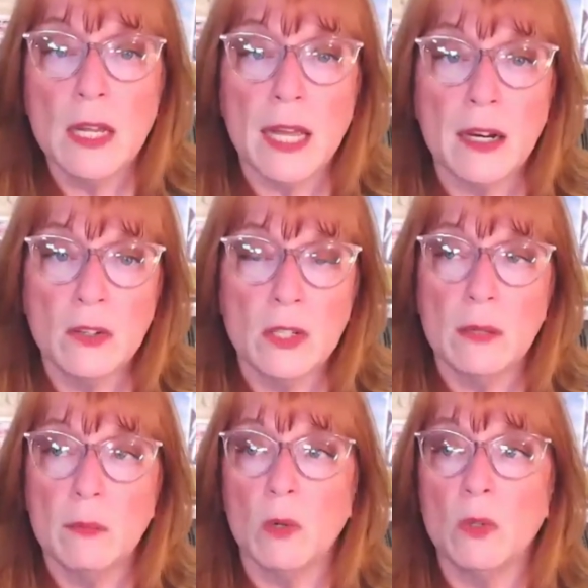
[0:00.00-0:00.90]
Energy
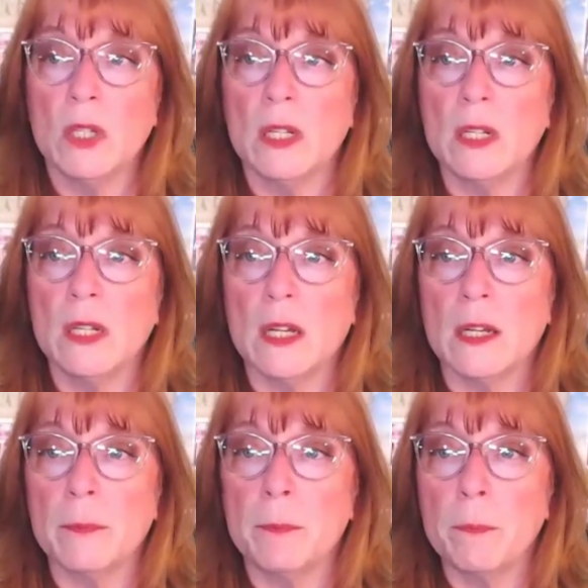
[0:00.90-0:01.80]
and motion,
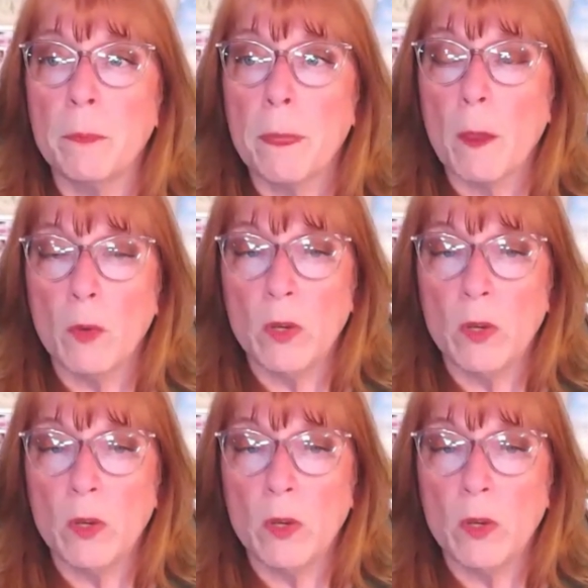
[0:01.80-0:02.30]
when